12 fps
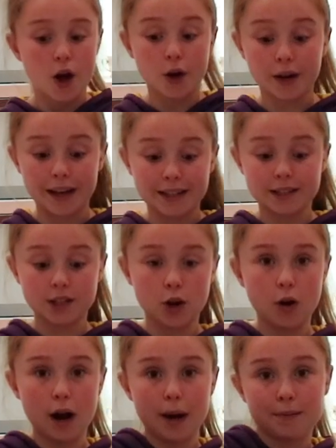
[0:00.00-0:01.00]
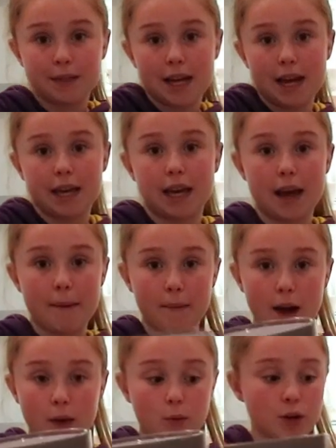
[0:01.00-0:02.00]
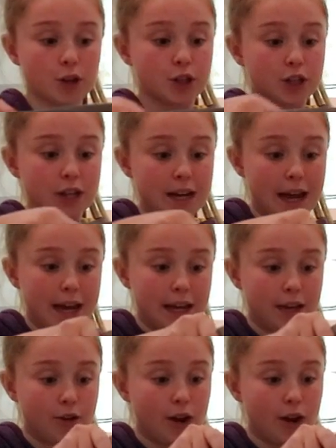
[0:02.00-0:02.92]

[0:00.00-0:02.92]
Okay, so I'm taking my 180